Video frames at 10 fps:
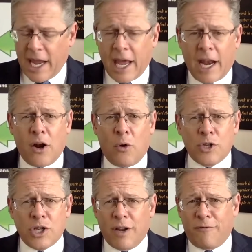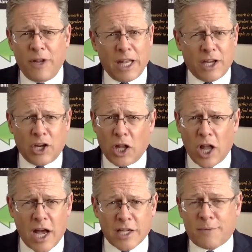And I don't want you to feel like you're
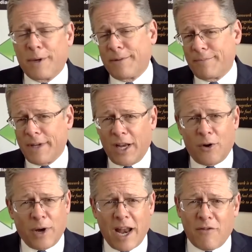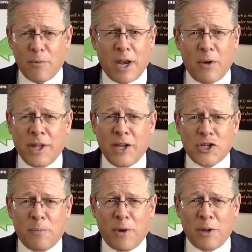lost, but you know what? Everybody, when they
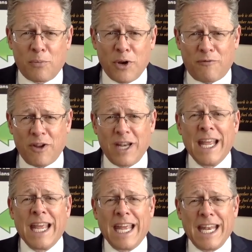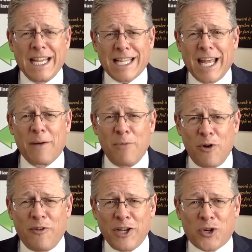jump on the briefing, it is like a
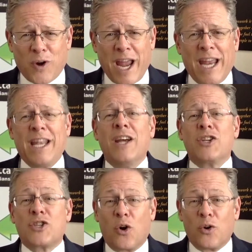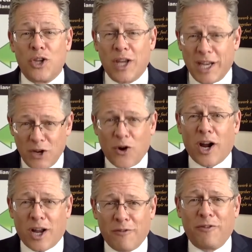moving train. So you are
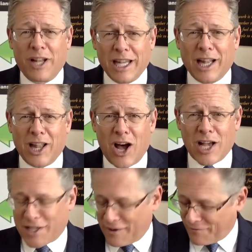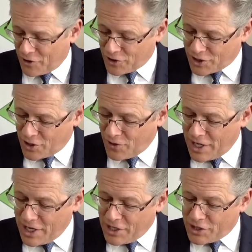going to feel a little lost at first.
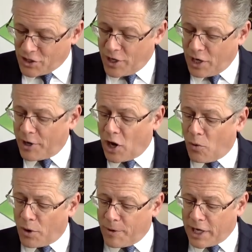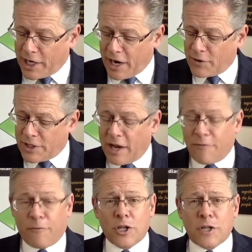So here we go. What are we going to cover today?
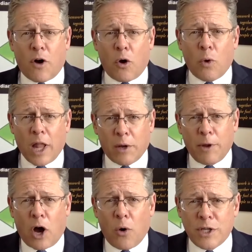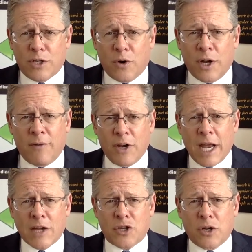First of all, like we always do on every
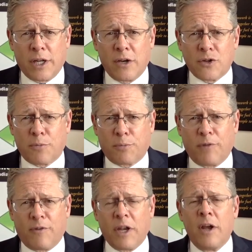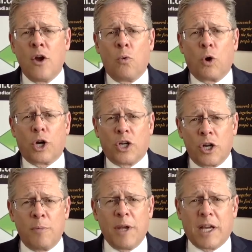National Leadership Briefing, we're going
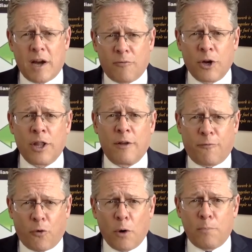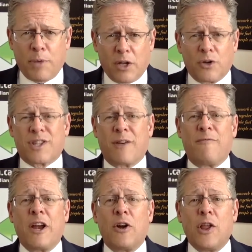to be covering the 4 pillars. The
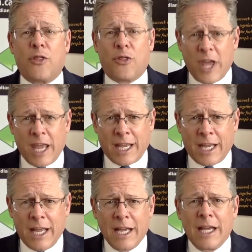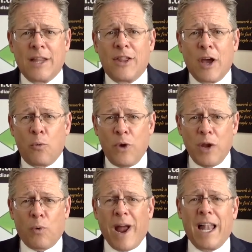very thing that
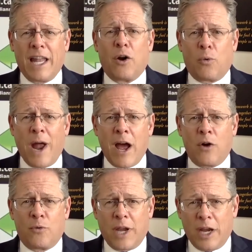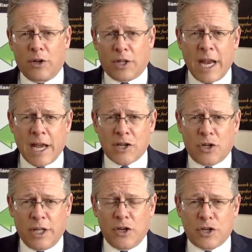we rally around here at the
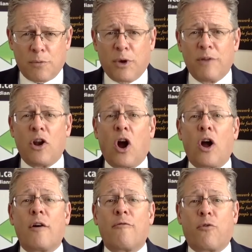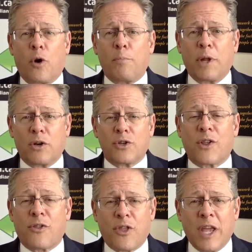National Leadership Briefing are the 4 pillars,
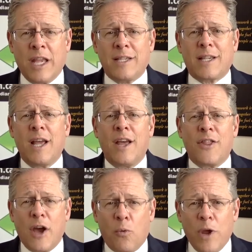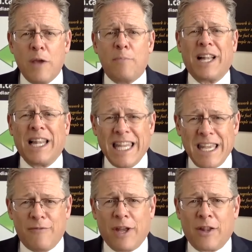the things that we
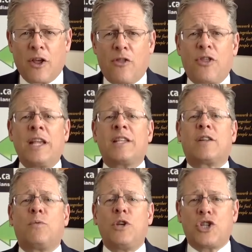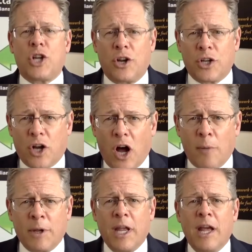believe in, the things that we share in
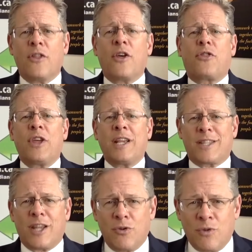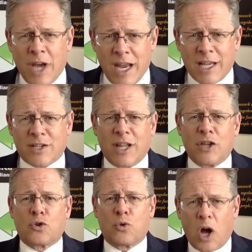common, the things that unite us,
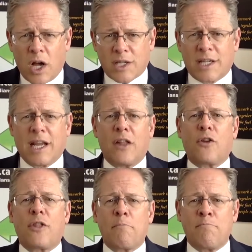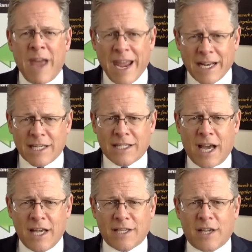that draw us together, that
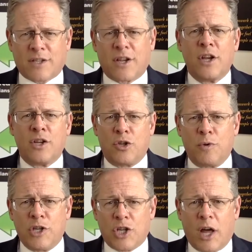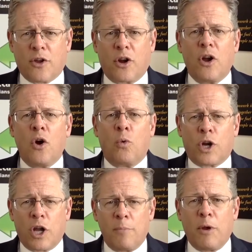magnetize us to each other. We're
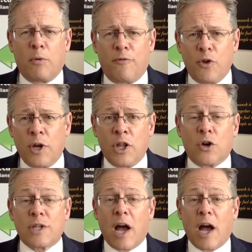going to be reviewing those.